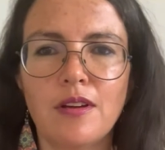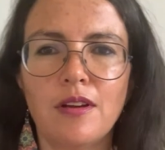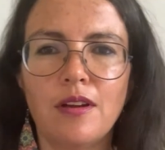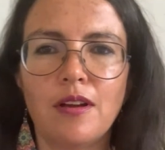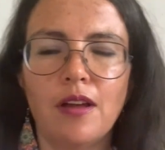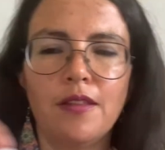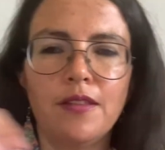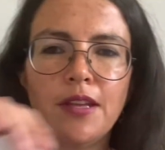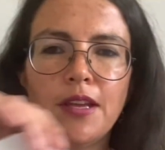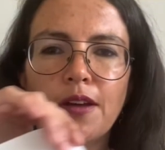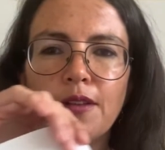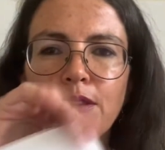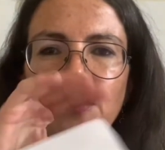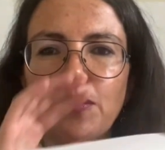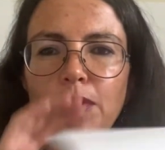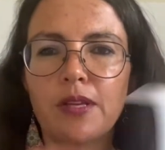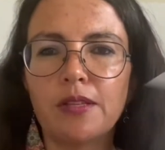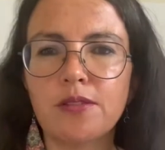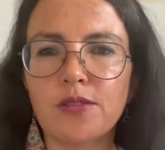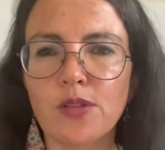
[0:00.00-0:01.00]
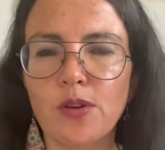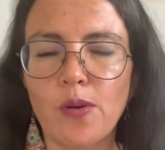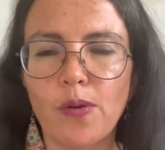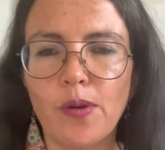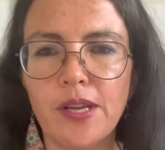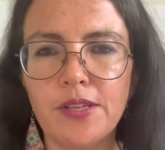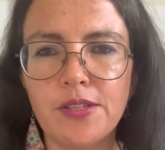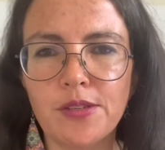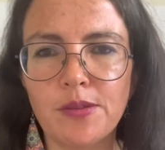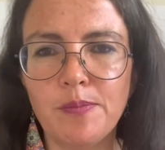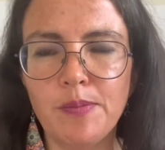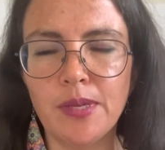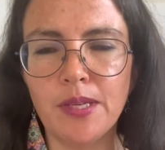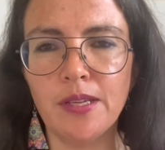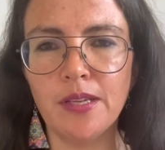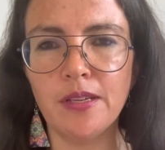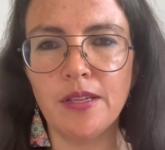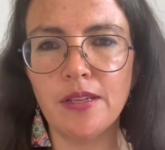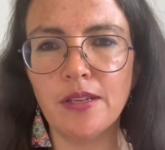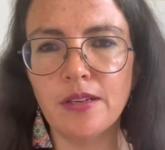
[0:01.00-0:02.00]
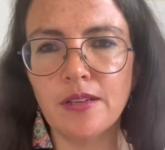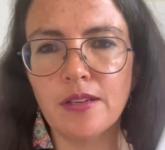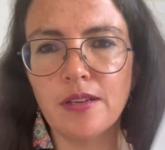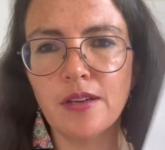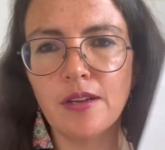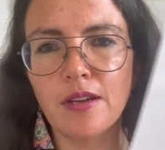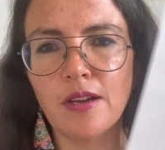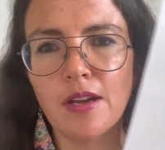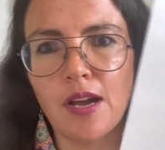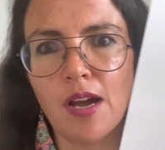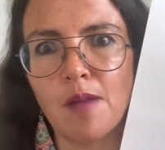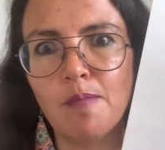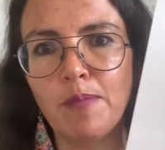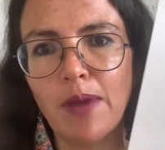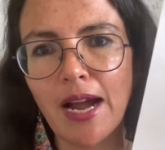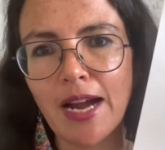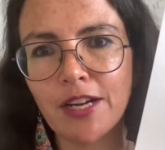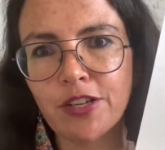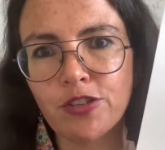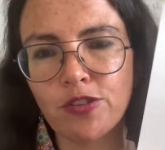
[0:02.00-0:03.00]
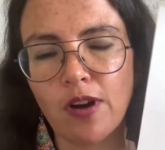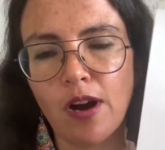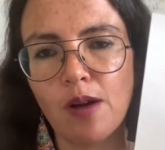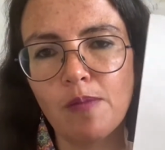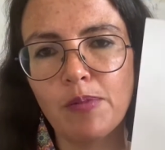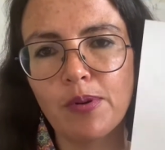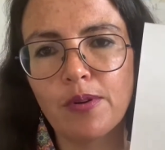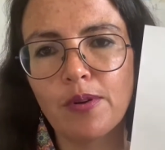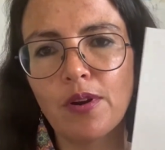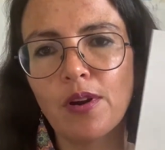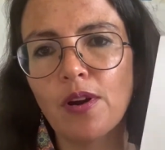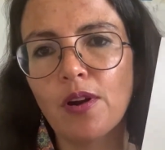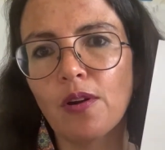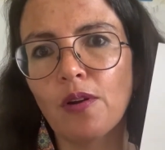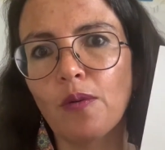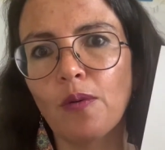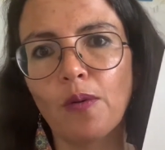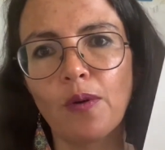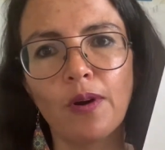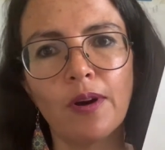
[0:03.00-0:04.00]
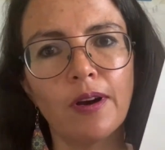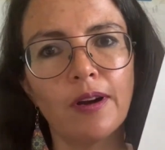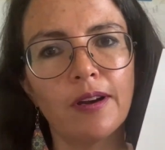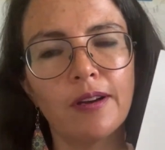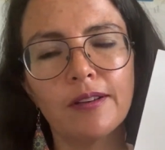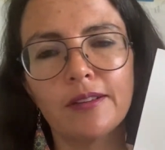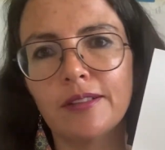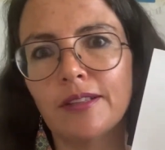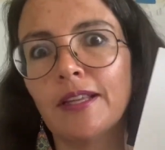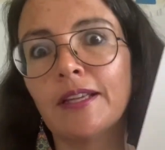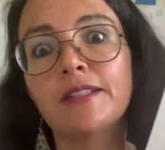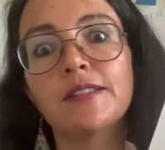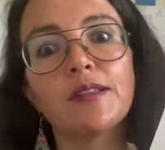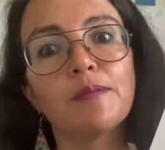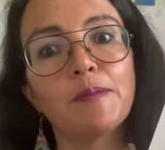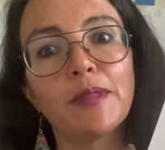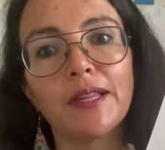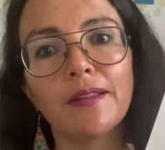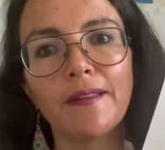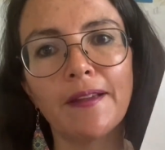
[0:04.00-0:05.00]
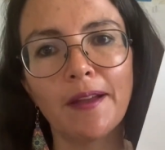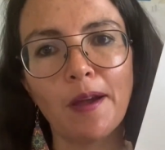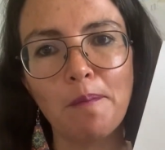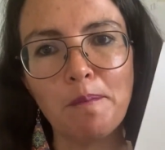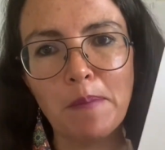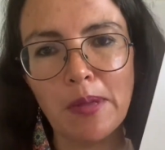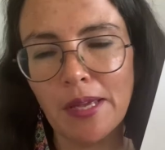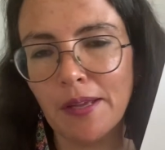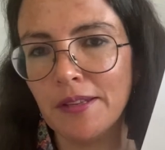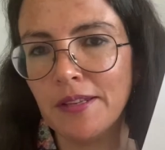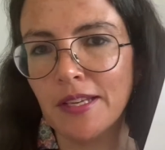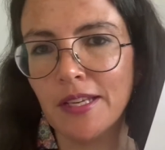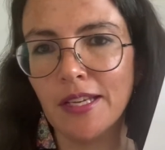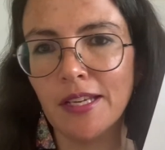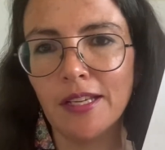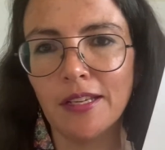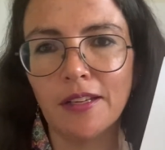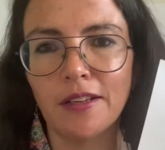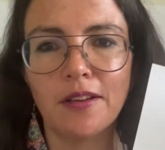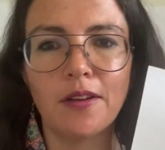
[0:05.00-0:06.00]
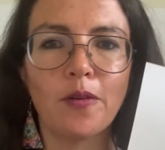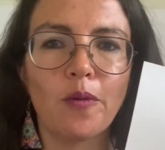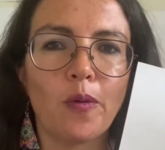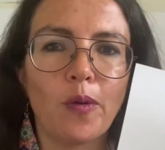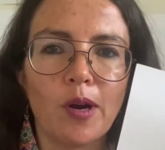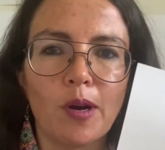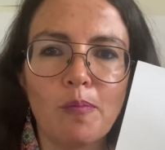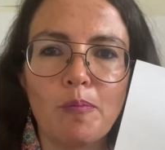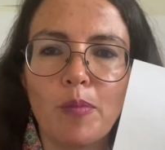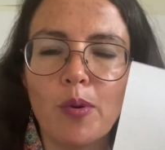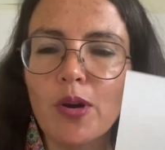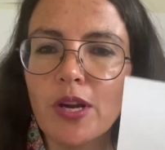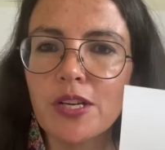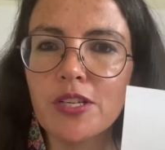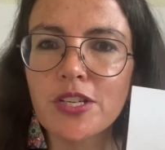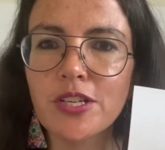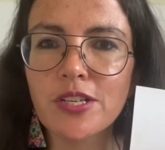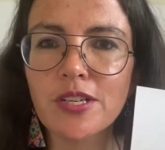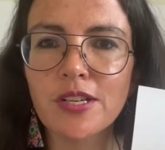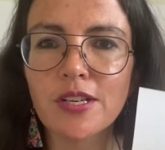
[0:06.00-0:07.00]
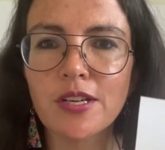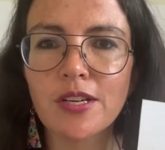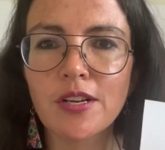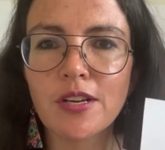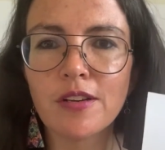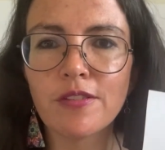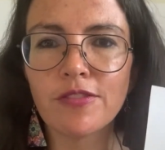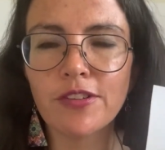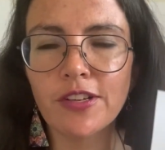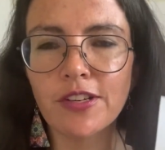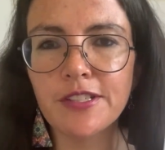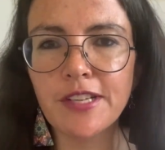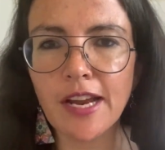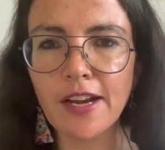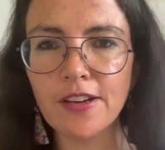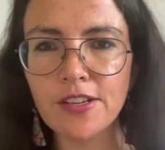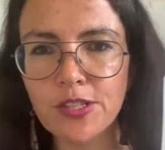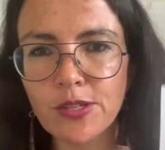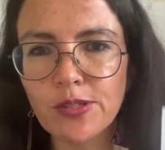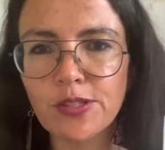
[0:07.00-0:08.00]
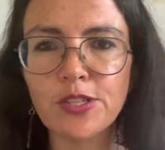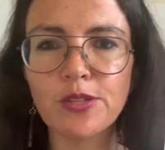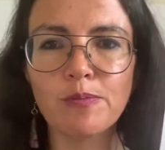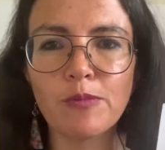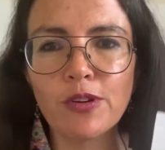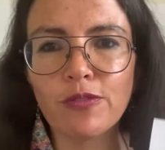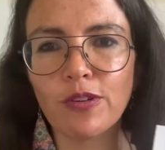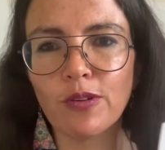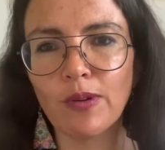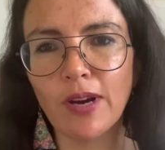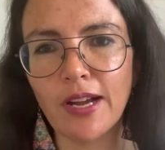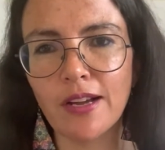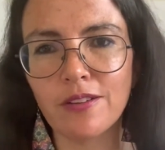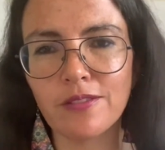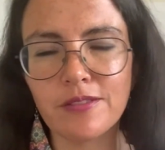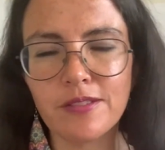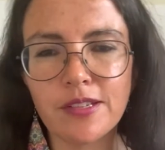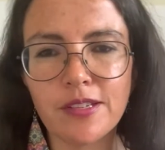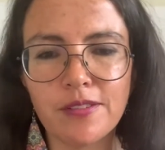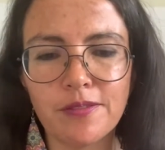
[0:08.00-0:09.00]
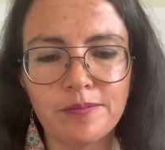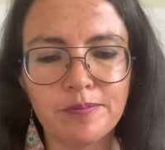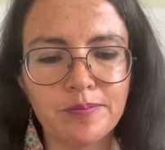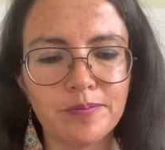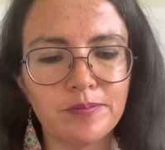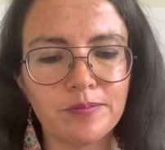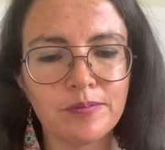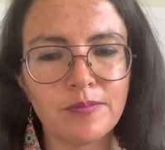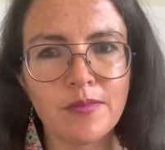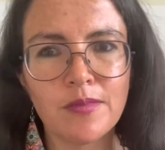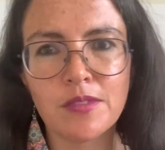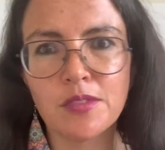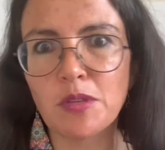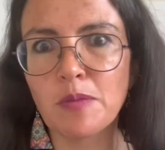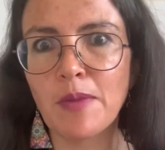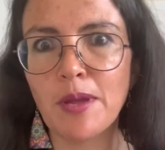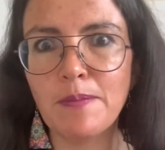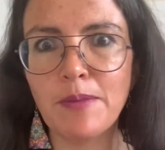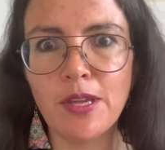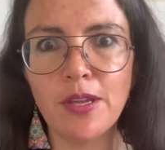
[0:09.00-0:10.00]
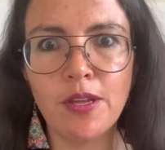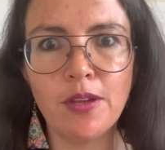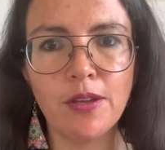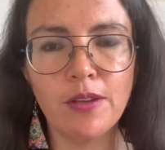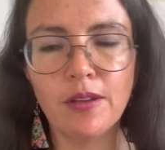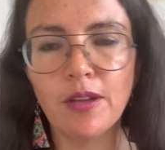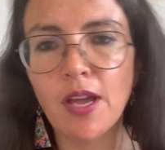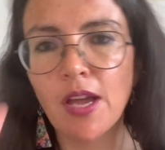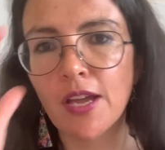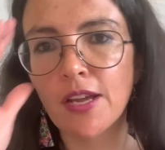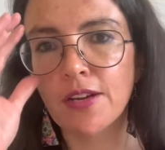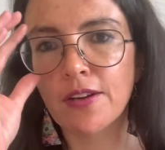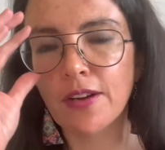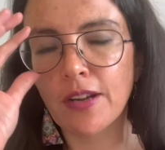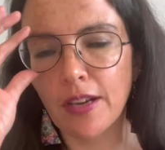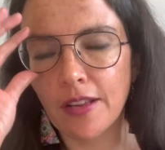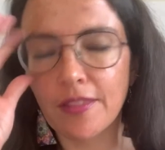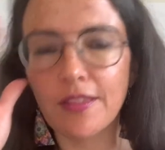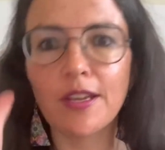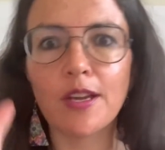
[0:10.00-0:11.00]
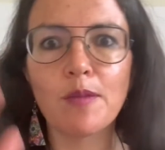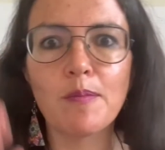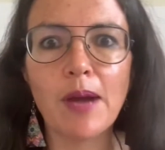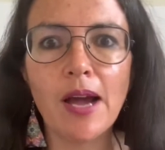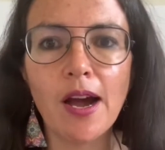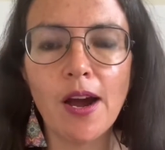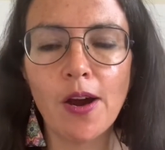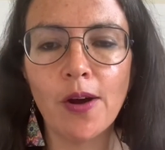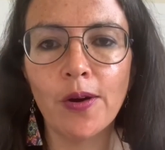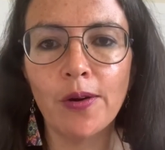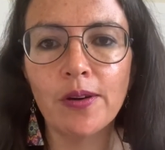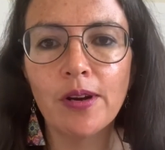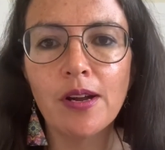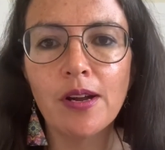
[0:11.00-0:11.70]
and the other one's going to be a backdrop or like something like a building or a bush for your dinosaur to move around. So maybe you're going to think about